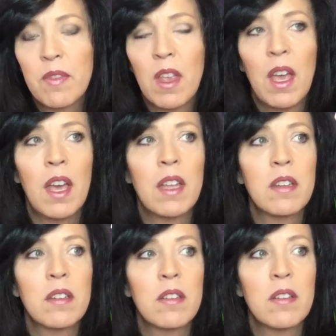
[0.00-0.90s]

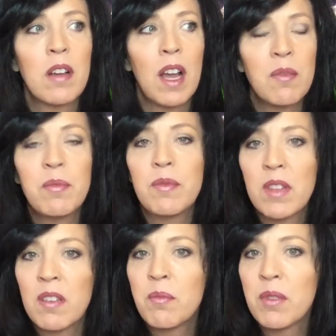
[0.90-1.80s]
and I've
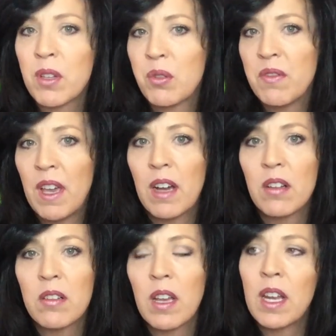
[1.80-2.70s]
lived below the
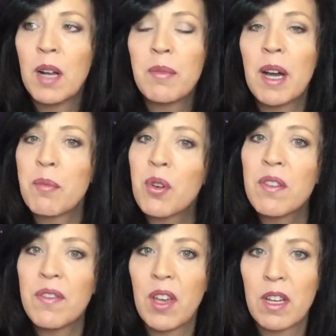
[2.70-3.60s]
veil and I'm not
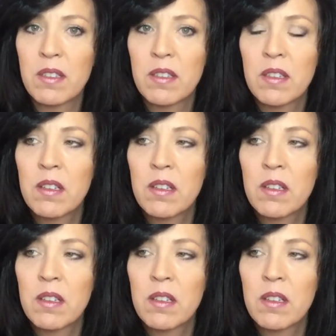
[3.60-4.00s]
perfect,